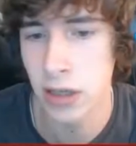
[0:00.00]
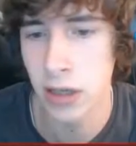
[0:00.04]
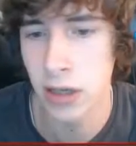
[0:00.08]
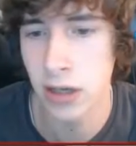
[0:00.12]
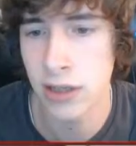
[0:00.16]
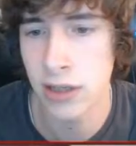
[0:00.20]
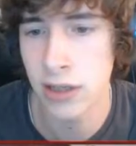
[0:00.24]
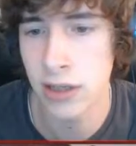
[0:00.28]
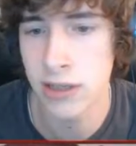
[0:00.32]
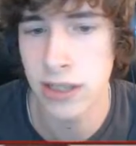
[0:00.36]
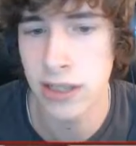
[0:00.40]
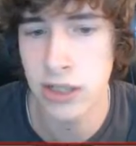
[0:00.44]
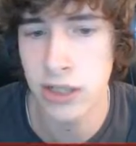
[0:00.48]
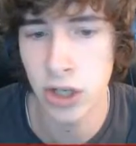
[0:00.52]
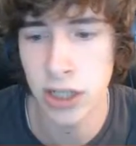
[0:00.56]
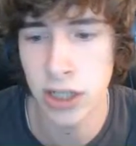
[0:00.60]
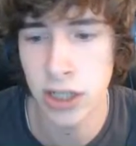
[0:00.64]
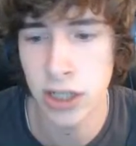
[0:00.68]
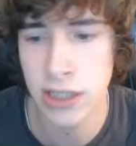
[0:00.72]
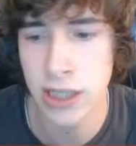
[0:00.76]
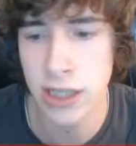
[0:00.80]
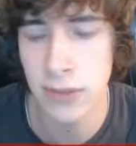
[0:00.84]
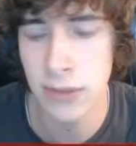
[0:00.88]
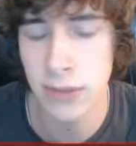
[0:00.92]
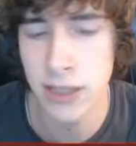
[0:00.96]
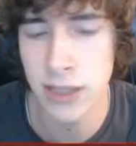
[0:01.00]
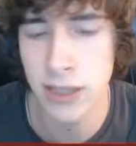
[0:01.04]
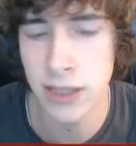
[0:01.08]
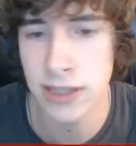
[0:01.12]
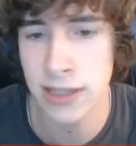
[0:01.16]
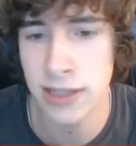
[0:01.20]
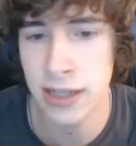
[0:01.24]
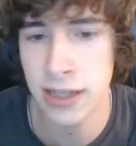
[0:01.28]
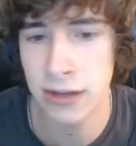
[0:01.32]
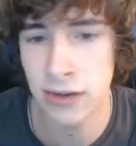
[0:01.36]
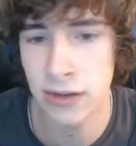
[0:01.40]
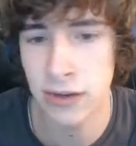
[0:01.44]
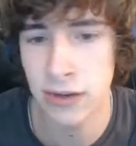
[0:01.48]
Because I try to keep these
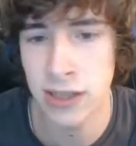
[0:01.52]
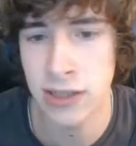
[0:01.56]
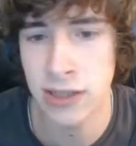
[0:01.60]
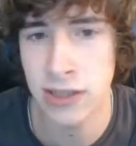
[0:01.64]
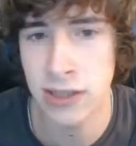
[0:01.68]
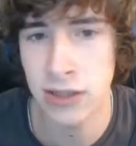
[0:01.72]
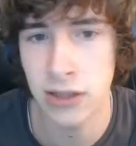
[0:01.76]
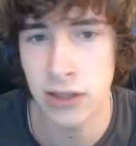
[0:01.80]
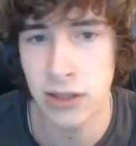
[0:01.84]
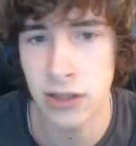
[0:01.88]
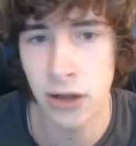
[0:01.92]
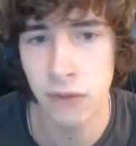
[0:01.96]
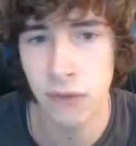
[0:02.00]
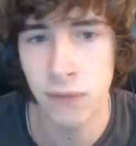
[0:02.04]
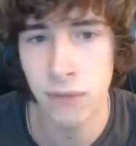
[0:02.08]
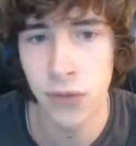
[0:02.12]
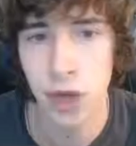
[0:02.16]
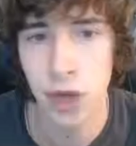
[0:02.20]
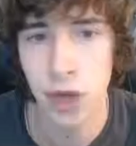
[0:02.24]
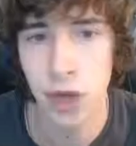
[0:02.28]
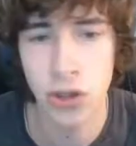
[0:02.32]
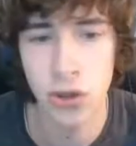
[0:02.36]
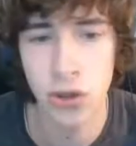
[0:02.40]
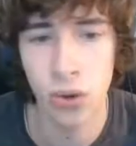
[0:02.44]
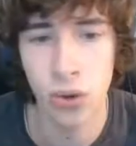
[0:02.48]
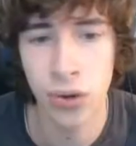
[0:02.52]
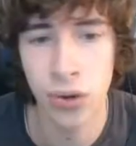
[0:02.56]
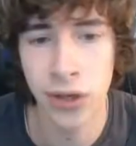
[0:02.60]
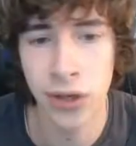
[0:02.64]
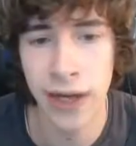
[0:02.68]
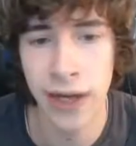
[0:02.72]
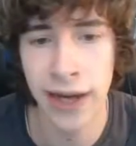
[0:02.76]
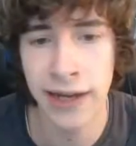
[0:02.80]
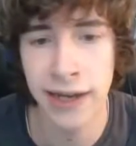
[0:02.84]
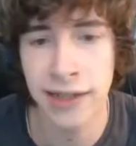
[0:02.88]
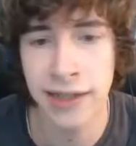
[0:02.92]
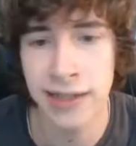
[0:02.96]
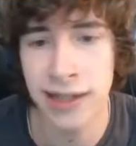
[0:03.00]
series as
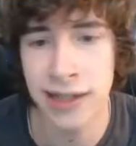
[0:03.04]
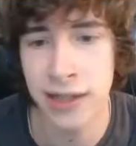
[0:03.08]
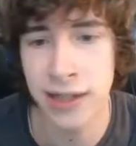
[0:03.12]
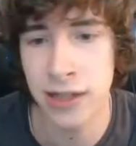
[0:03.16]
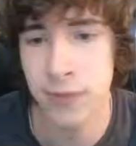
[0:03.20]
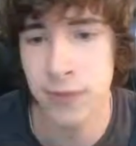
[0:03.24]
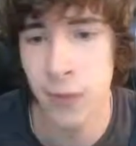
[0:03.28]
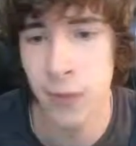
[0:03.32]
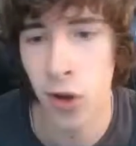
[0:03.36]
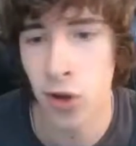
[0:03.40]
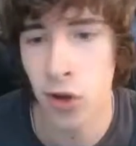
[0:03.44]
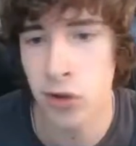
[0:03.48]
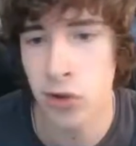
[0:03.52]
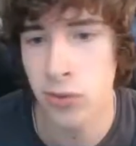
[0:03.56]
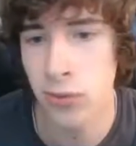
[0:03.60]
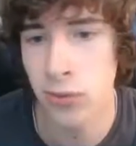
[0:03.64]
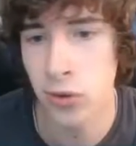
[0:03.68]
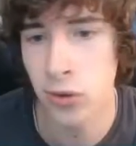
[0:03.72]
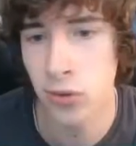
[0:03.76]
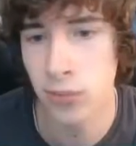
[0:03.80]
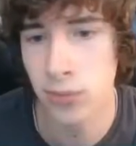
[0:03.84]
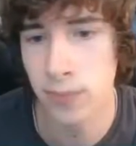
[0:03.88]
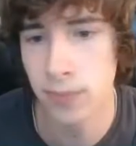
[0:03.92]
unedited as possible.